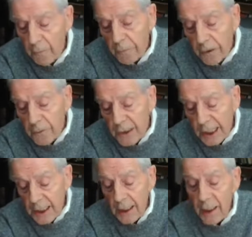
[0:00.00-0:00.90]
In
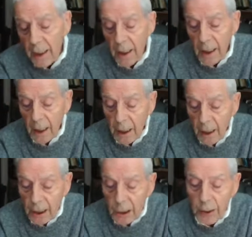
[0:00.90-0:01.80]

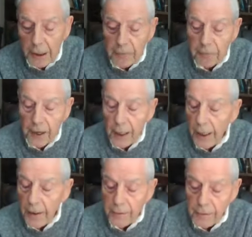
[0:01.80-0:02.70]

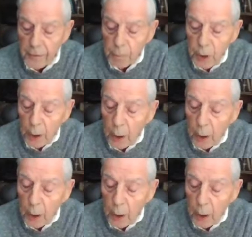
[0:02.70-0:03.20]
1525,